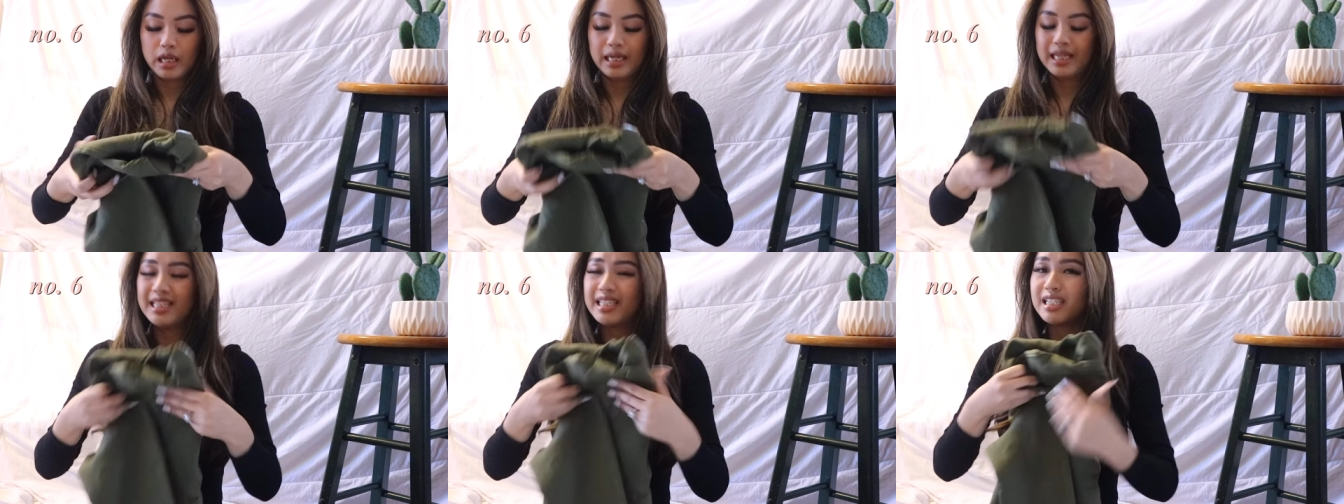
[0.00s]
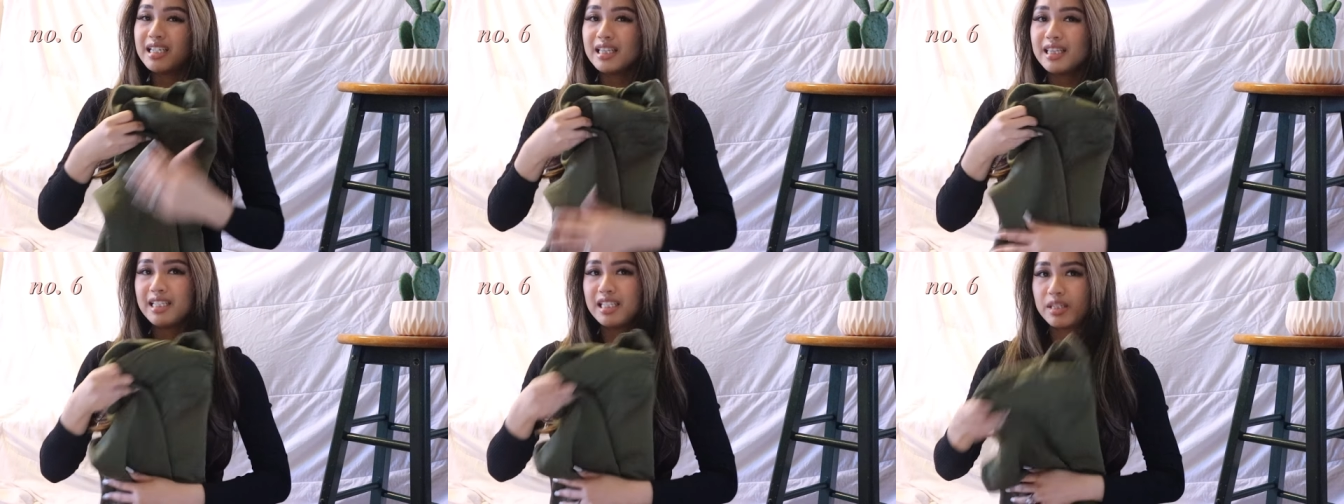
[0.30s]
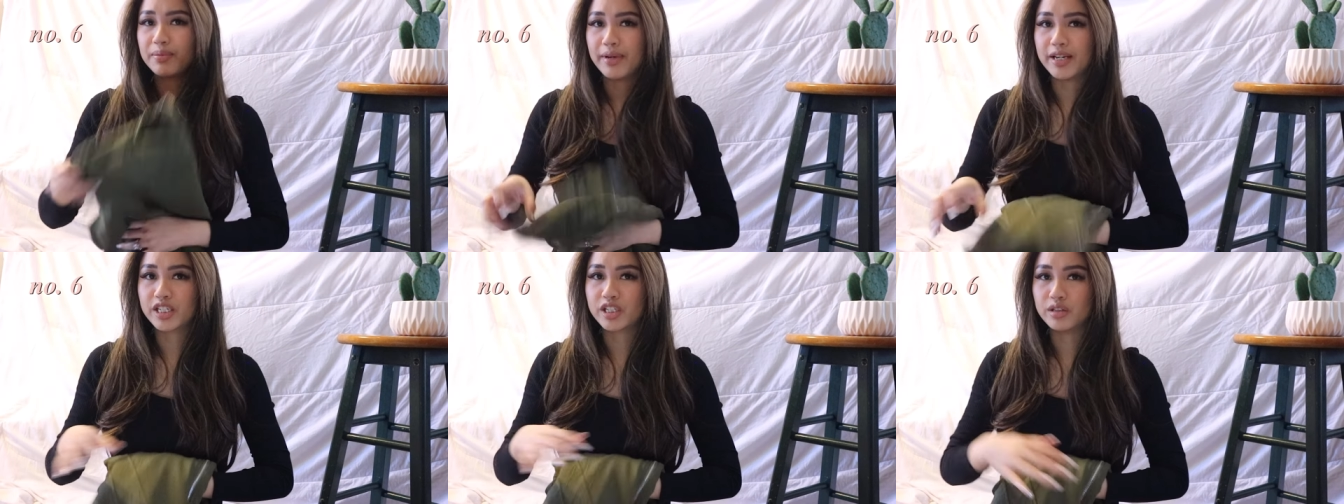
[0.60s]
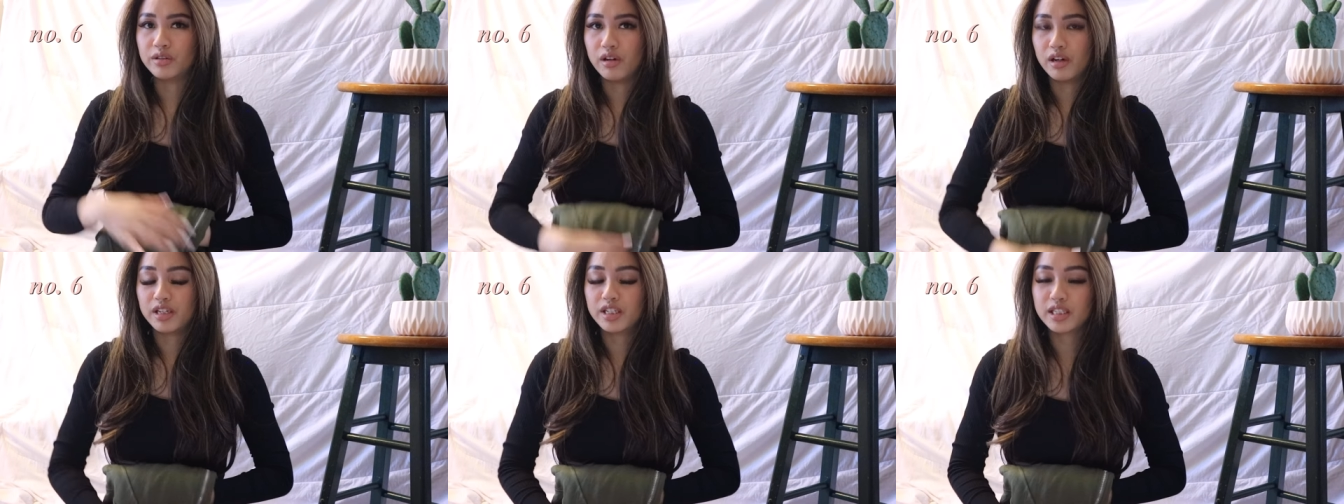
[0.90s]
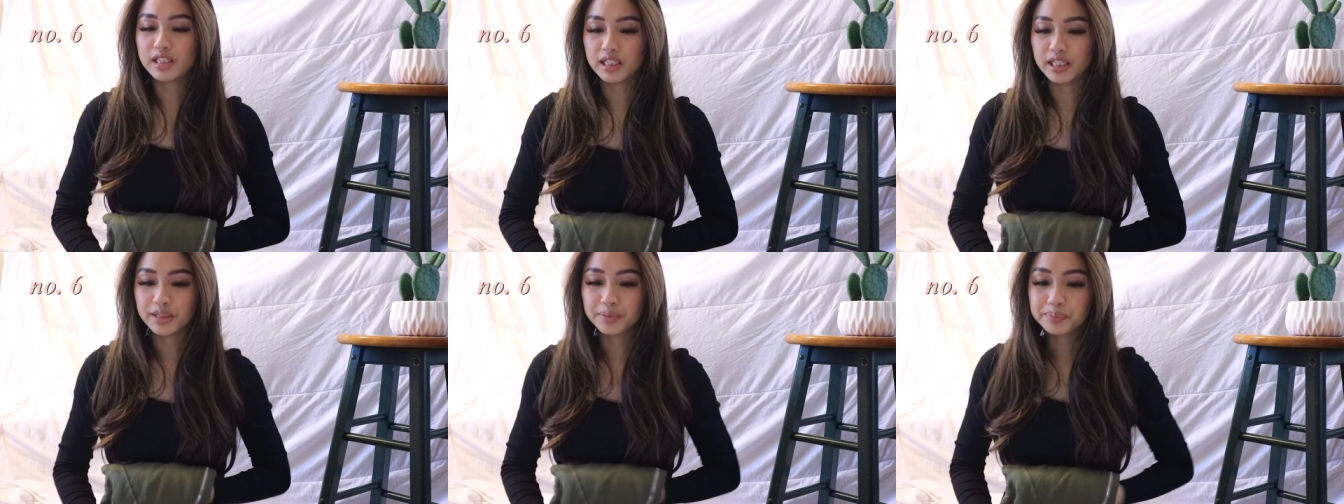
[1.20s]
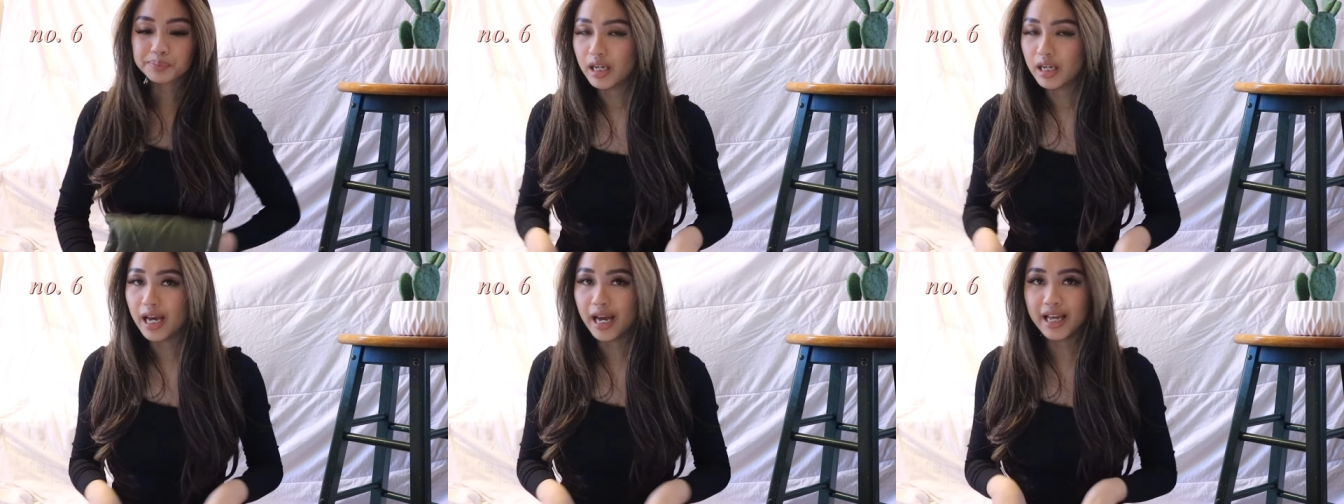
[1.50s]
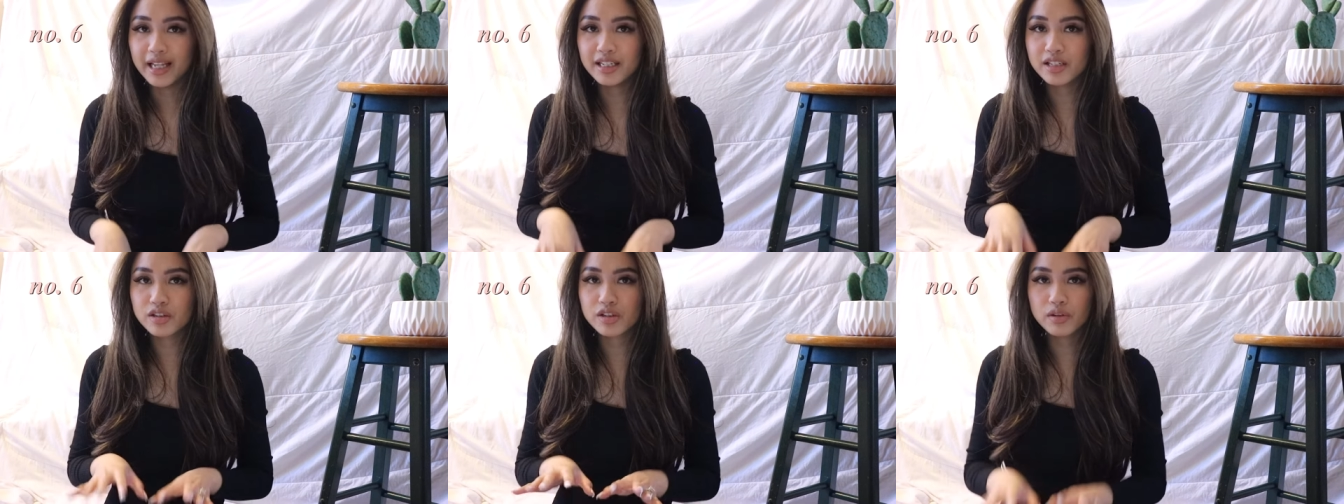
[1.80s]
It's nothing special, honestly.
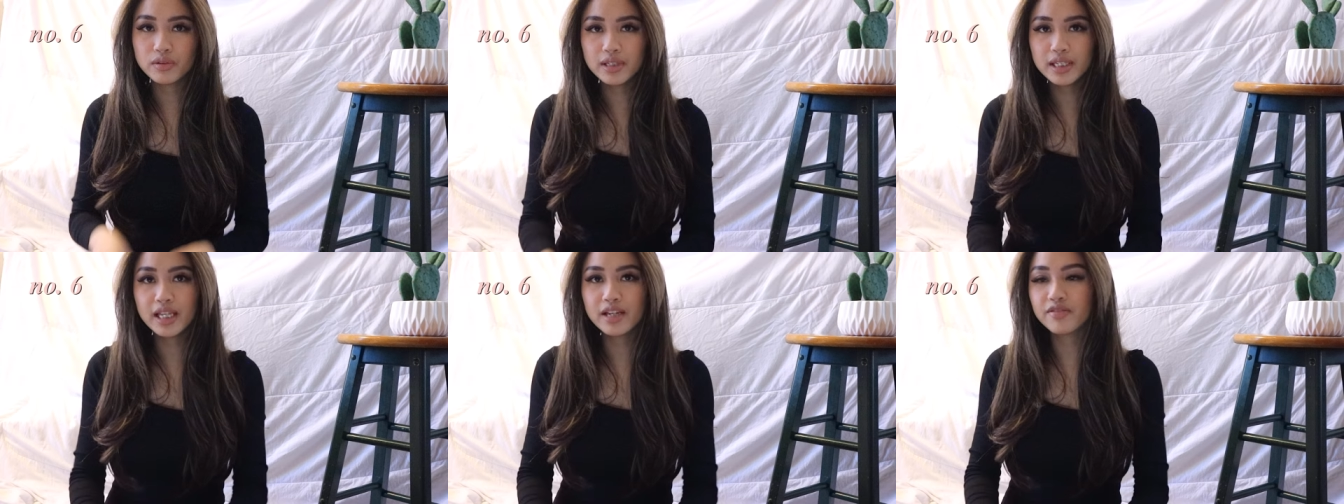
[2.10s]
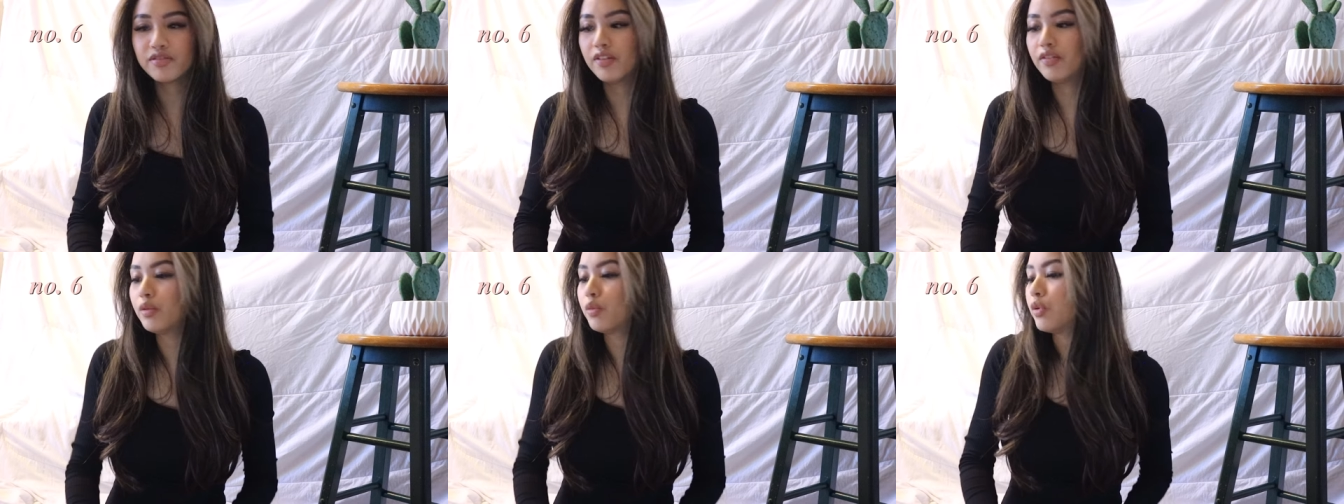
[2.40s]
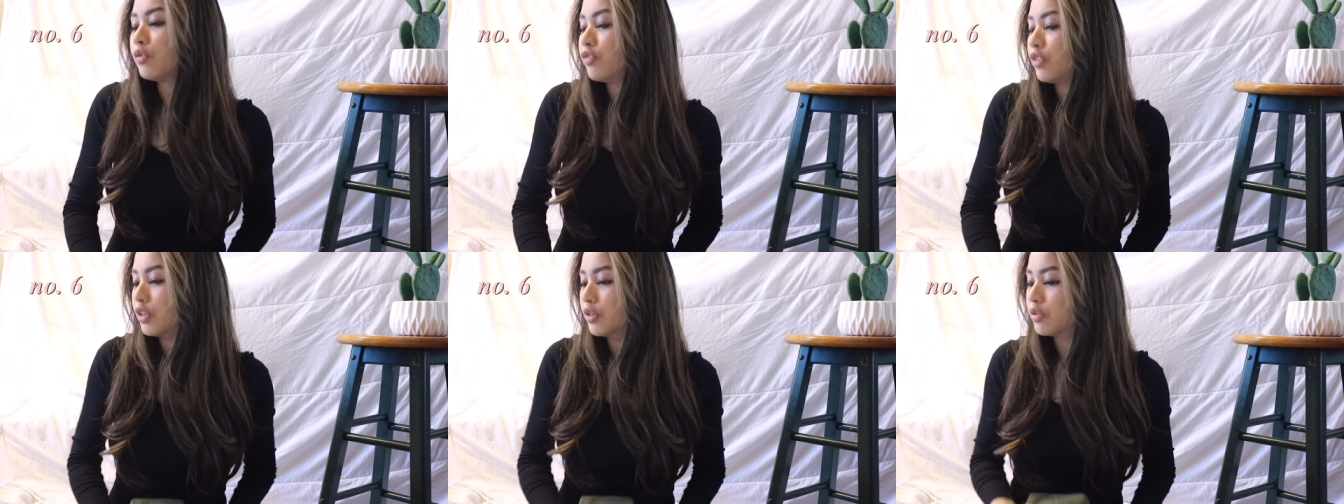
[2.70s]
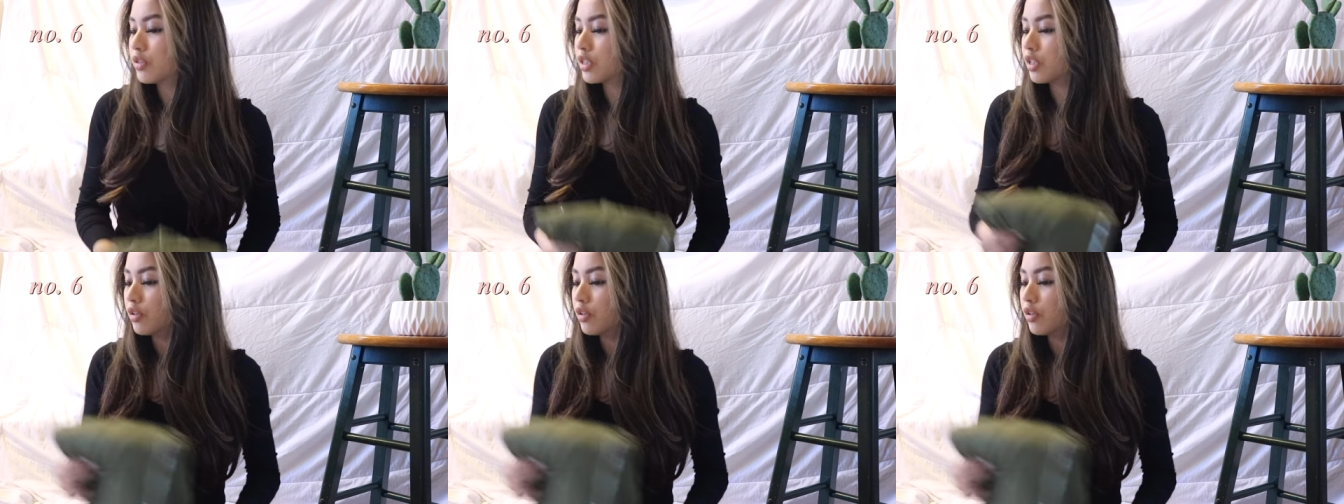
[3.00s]
And there's only like 50 reviews,